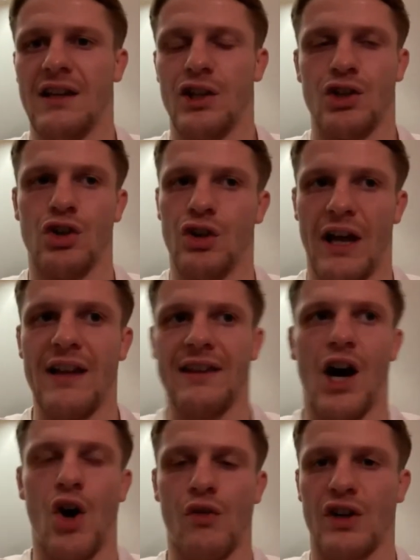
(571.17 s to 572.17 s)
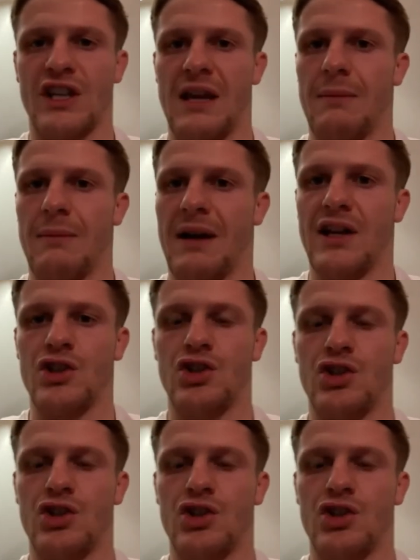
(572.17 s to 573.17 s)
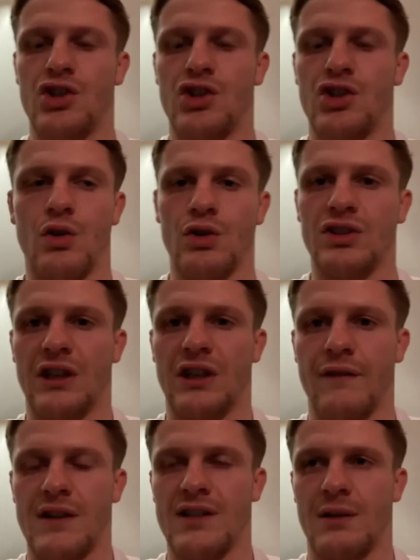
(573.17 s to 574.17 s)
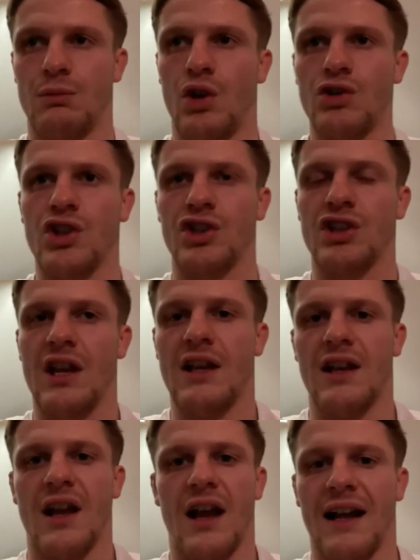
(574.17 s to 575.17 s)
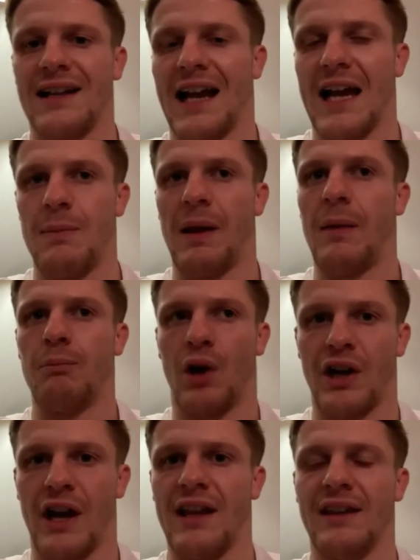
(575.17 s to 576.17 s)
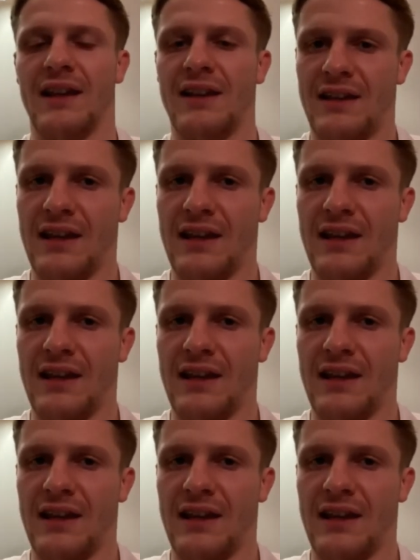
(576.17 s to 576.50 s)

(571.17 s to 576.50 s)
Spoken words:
You know, that offer came in, and straight away I noticed the difference. I'm not just a guy being brought in.